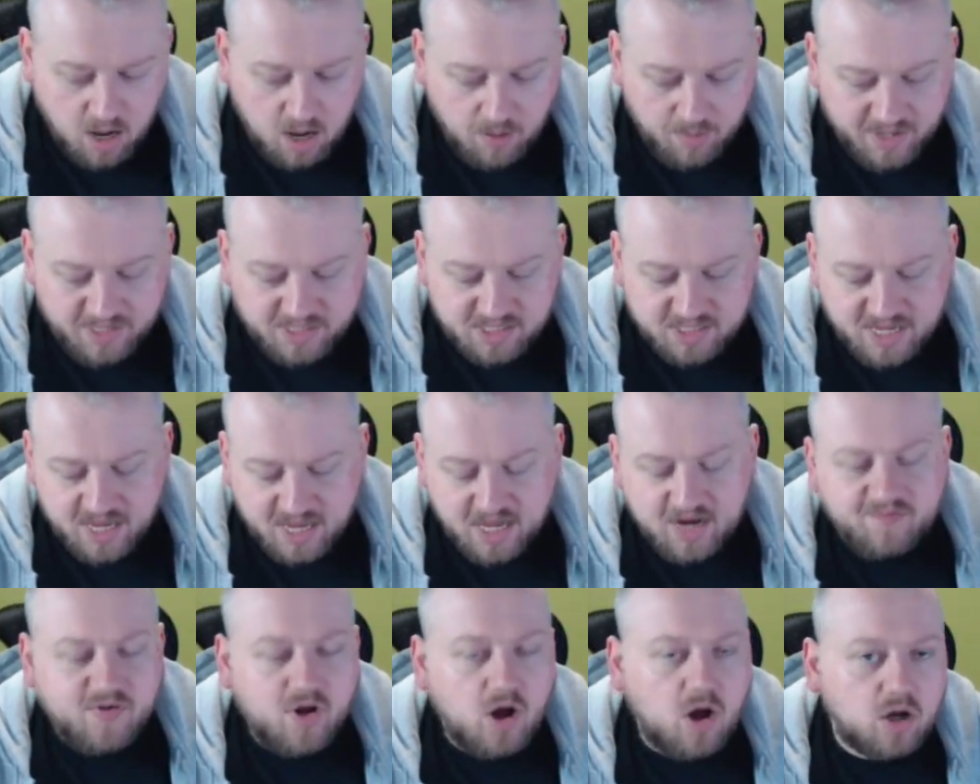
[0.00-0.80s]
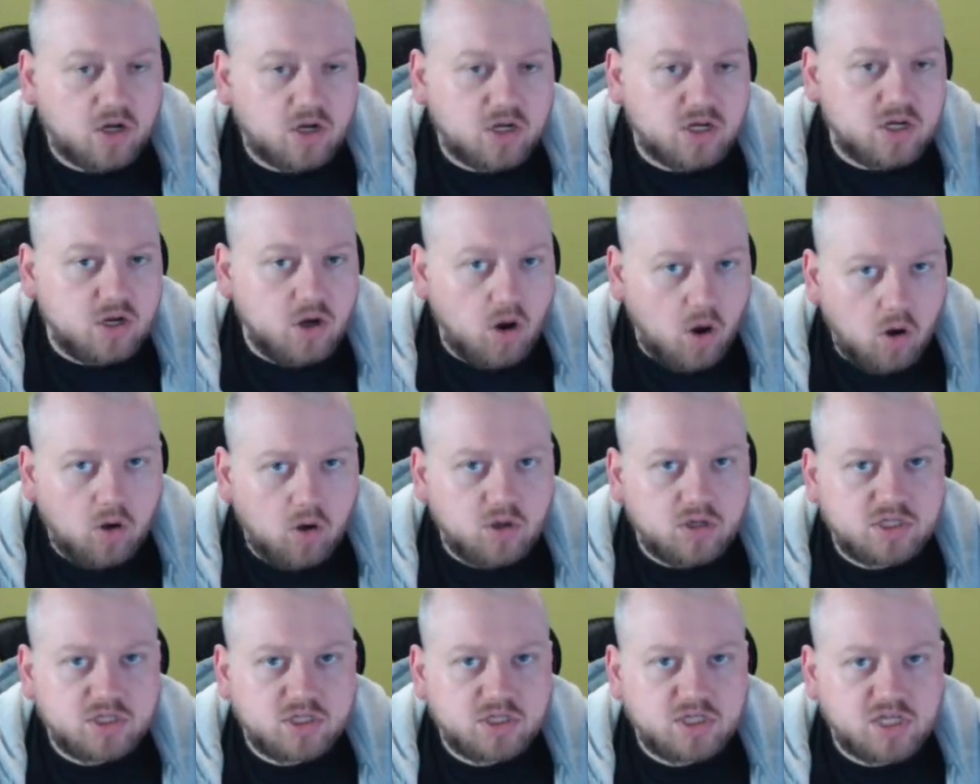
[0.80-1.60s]
It's kind of hard
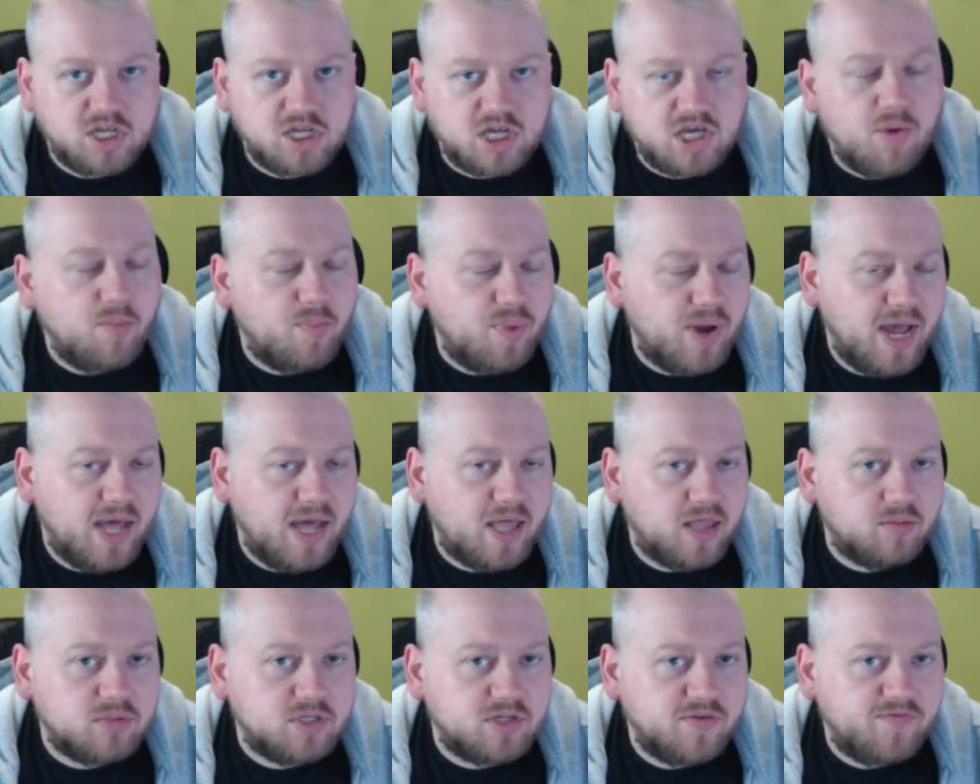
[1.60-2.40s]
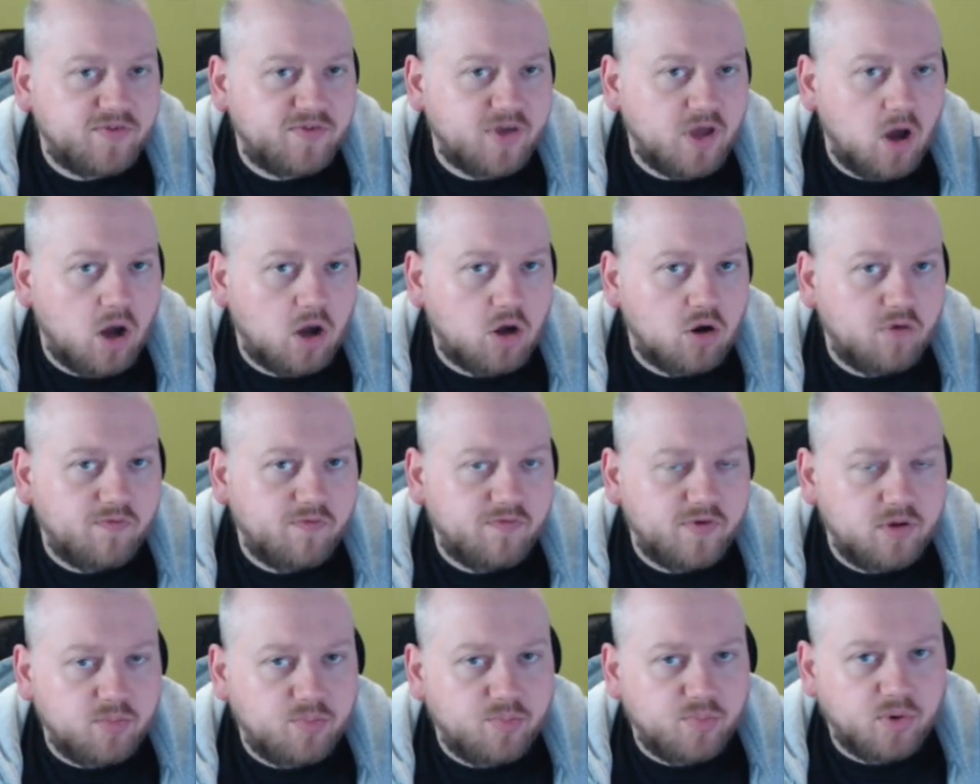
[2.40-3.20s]
not to compare them to VR
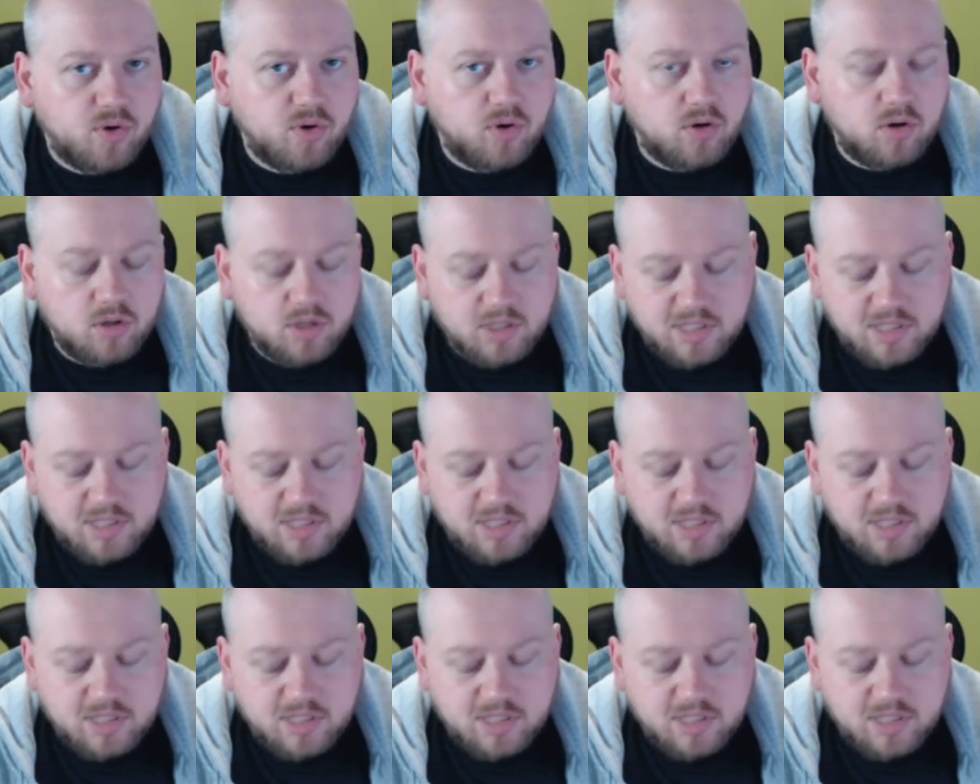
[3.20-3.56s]
cover, but